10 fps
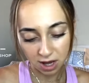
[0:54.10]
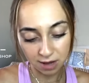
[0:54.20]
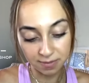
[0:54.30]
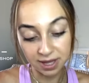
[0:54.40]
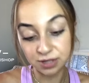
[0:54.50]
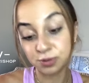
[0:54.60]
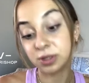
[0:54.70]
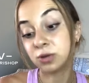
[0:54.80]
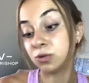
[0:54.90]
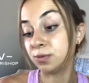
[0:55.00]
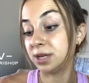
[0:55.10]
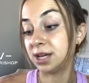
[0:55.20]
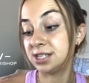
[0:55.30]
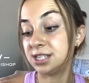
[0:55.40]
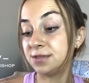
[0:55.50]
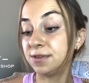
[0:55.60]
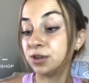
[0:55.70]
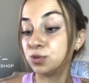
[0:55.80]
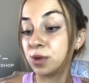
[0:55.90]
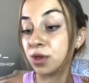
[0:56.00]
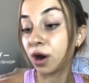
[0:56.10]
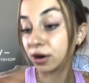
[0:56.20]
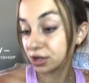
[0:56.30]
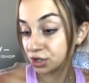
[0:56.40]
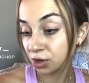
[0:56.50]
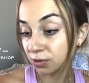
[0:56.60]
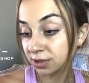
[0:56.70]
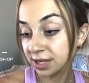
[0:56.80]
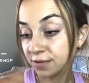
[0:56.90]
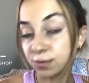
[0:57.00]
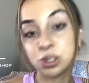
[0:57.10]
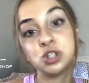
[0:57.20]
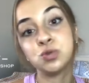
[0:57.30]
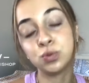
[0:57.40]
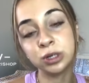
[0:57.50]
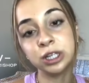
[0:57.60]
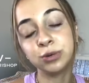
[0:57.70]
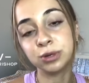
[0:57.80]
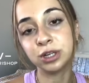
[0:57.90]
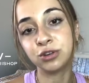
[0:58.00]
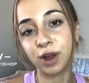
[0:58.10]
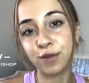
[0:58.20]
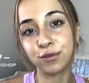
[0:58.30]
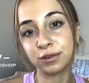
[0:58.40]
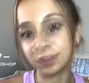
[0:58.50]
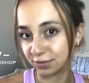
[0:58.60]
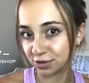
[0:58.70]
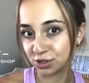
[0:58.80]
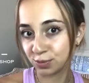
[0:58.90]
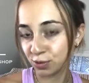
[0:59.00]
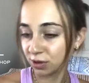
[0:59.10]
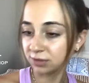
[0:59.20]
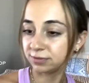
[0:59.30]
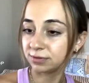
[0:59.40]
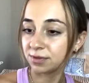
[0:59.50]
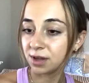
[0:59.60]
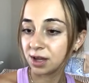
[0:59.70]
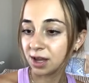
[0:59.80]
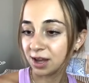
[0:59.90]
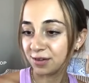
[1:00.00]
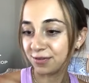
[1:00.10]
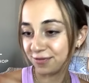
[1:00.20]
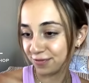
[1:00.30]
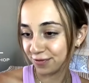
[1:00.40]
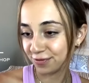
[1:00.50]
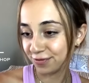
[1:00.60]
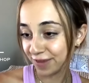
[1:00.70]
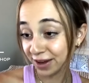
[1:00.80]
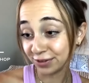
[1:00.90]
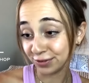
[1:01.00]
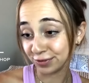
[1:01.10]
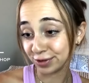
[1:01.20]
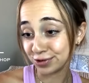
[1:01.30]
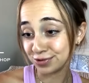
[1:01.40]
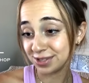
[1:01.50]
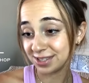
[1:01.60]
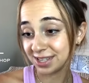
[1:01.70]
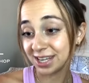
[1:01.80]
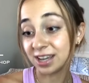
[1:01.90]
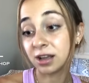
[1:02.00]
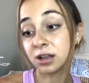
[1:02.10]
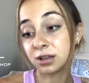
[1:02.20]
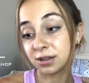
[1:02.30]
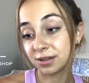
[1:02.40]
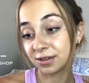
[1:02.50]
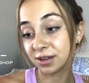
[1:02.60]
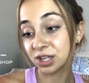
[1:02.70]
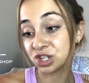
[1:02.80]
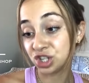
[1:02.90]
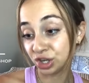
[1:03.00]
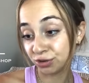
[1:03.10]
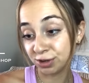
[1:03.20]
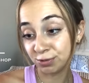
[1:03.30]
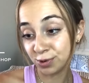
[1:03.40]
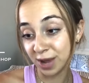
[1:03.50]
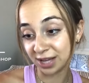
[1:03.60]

Um, it's really cool because it's filled with artichoke leaf, which is really, really great for liver support, fennel fruit, chicory root